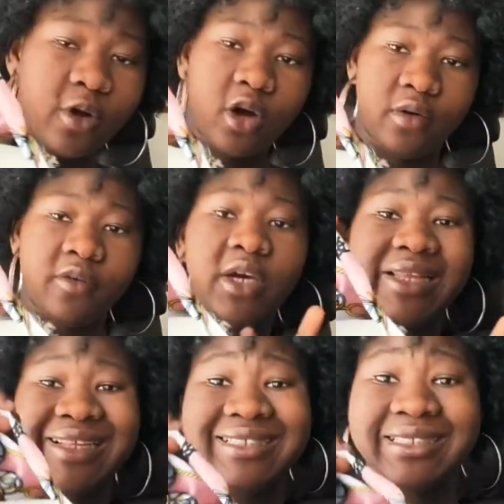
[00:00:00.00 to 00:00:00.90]
of
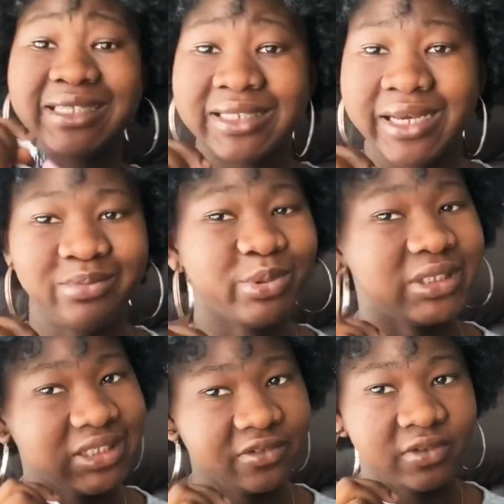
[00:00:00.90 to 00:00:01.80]
this design, but
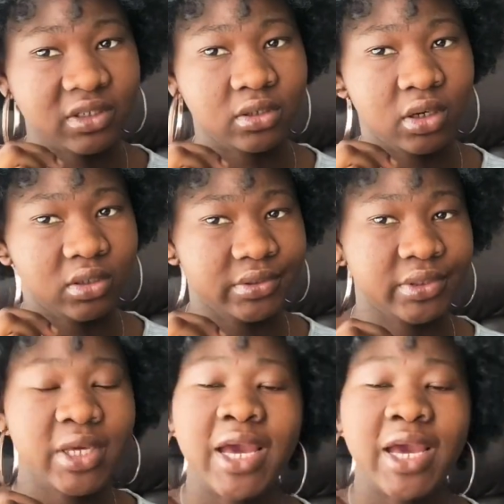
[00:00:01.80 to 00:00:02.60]
different colors.